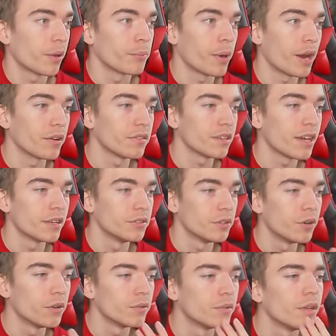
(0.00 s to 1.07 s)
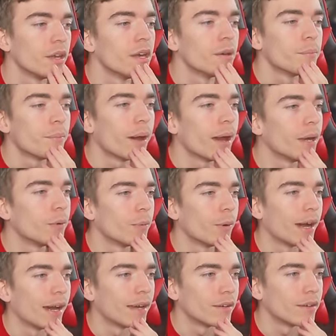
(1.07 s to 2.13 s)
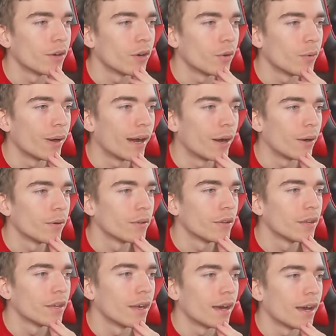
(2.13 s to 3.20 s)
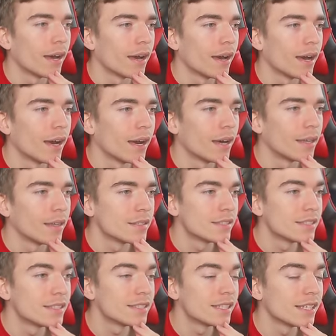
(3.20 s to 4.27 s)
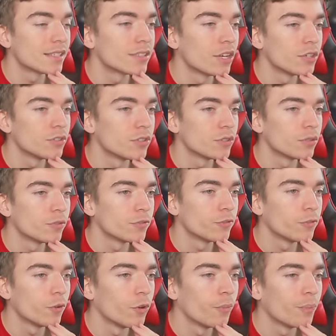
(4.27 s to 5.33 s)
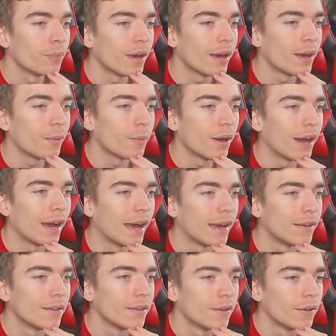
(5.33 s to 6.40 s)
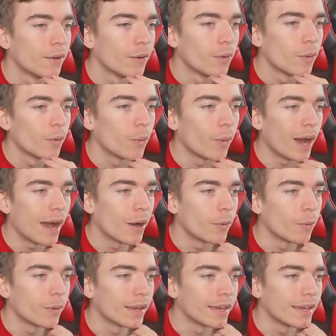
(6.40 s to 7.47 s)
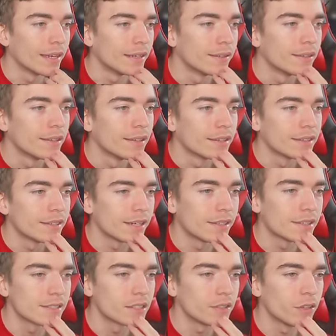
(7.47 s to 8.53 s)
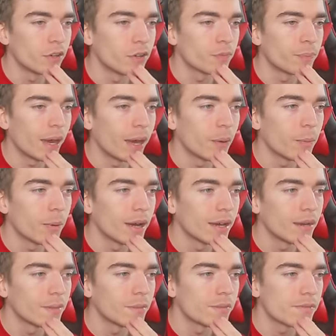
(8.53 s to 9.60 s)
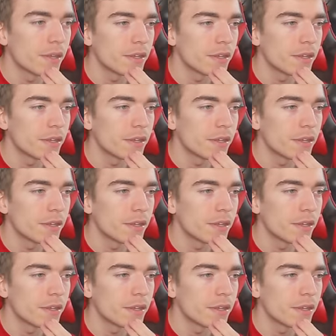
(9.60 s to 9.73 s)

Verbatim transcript: Apparently I don't. Petware. Oh wow. 604 petware. Wowee. Yeah, there's a lot of petware.